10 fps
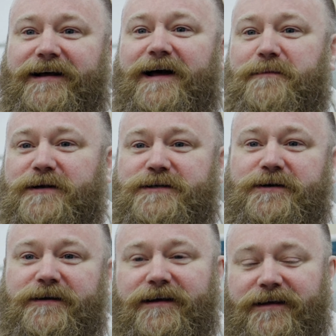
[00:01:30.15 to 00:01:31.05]
I can't
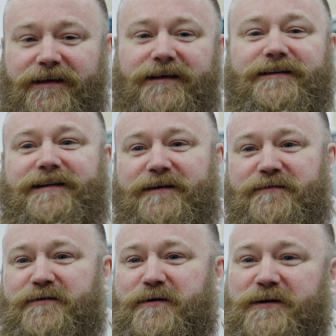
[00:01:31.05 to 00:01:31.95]
imagine
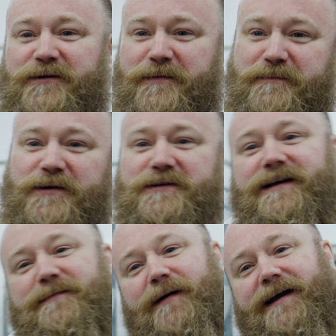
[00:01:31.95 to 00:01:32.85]
Deliveroo were doing
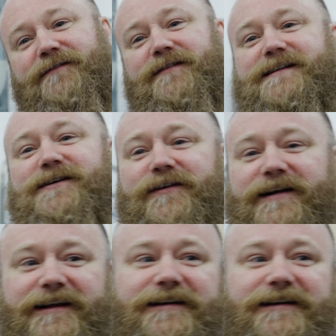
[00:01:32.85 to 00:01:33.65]
much back in Victorian